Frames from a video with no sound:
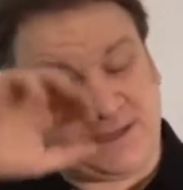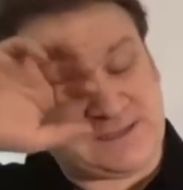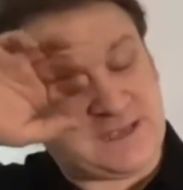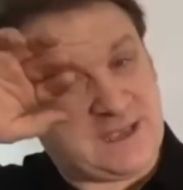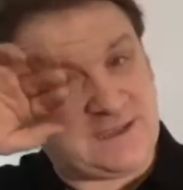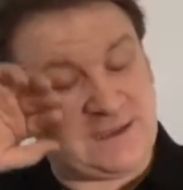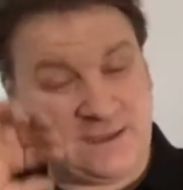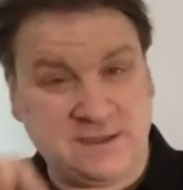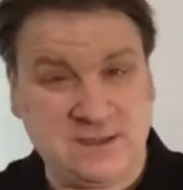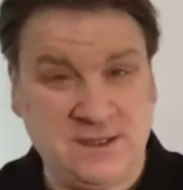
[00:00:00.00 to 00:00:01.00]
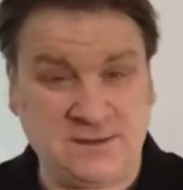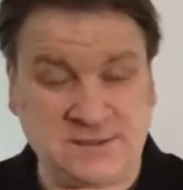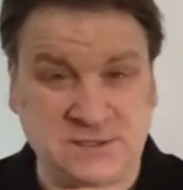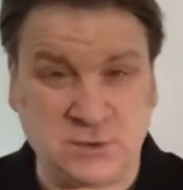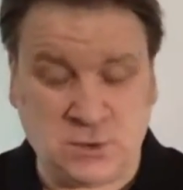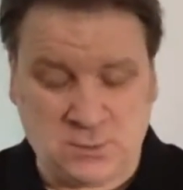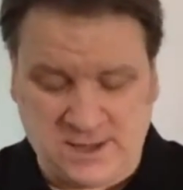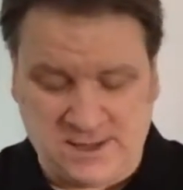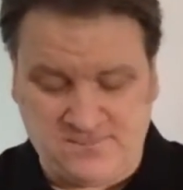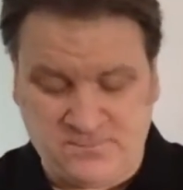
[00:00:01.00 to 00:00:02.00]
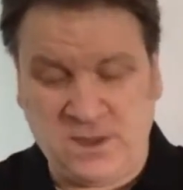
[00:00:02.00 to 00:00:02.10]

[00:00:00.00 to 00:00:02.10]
tank and soakaway in?